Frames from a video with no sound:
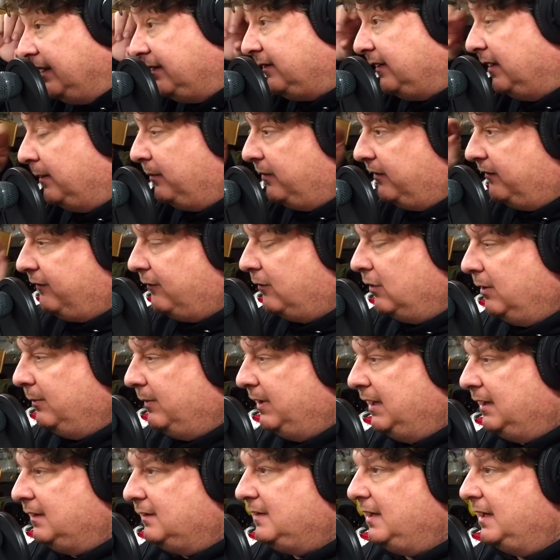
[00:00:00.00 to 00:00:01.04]
gets up before
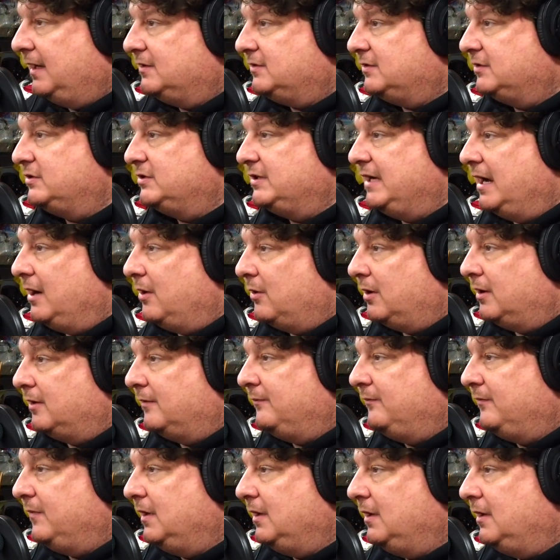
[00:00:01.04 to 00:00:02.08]
me and takes a shower.
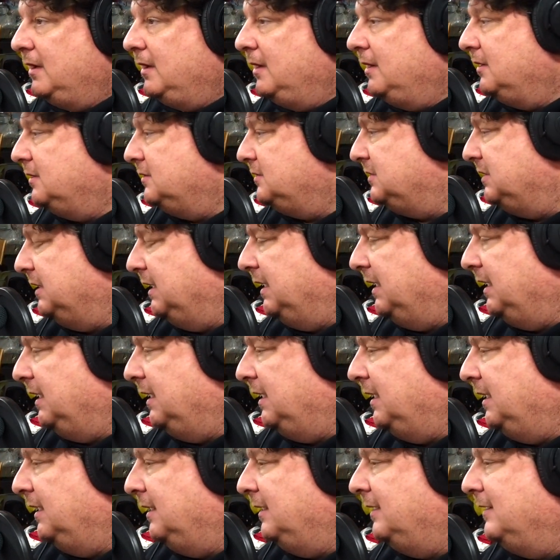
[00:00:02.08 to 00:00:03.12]

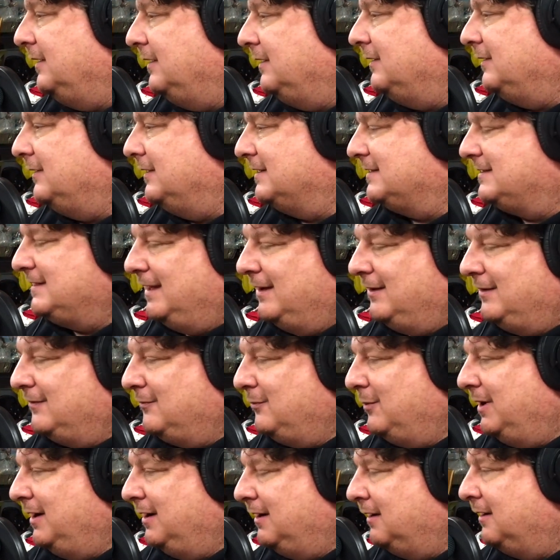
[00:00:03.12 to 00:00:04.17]
This sounds
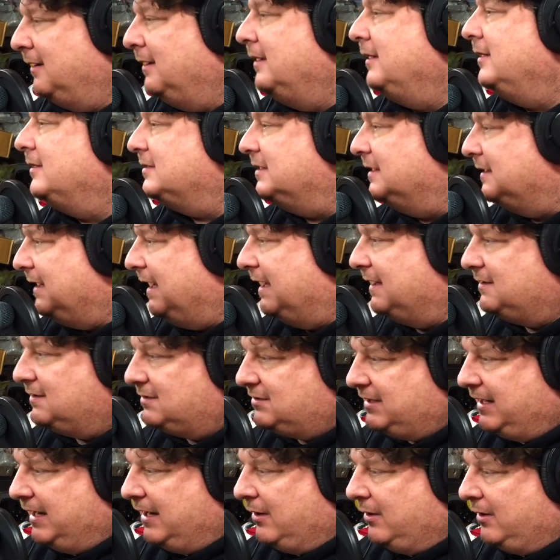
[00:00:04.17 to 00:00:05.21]
weird. She takes a
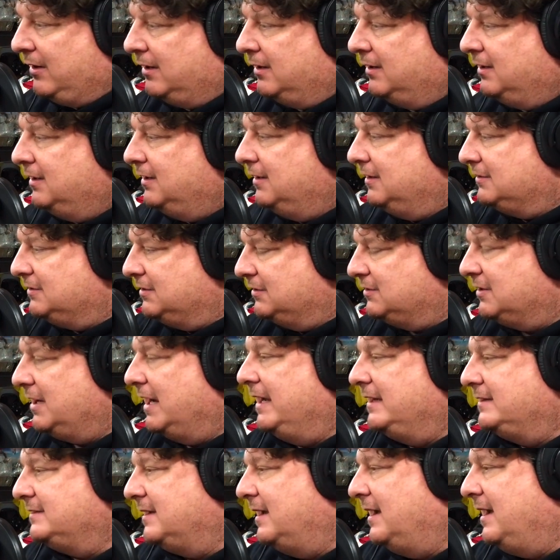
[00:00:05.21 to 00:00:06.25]
shower, she
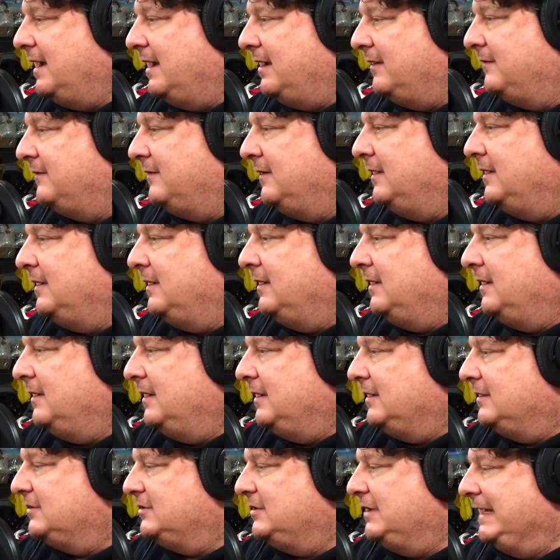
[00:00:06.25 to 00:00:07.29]
dries off,
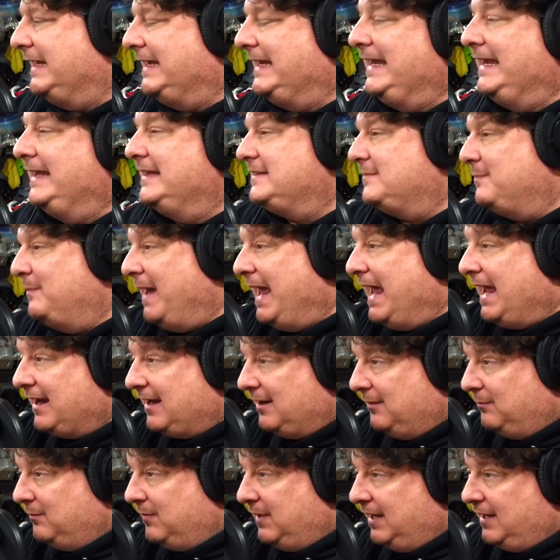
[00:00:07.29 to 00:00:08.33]
she gets
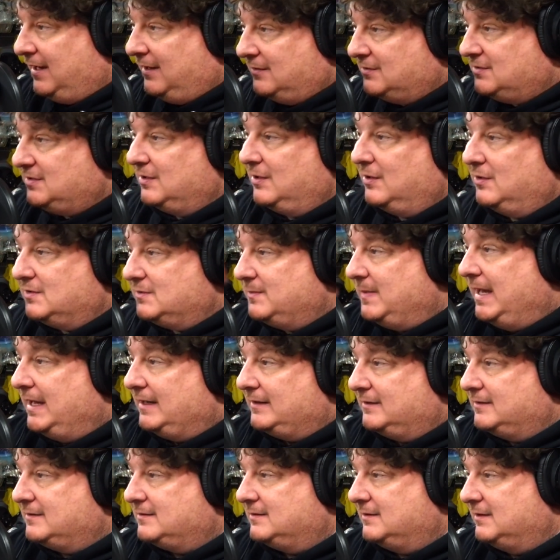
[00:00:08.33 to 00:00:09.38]
back in bed, and she goes
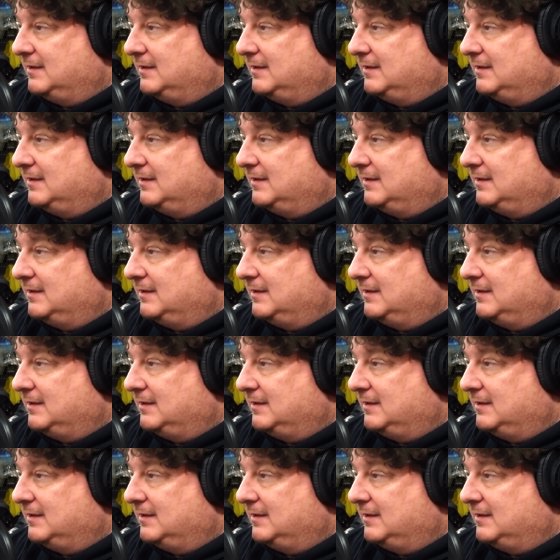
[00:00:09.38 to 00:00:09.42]
back to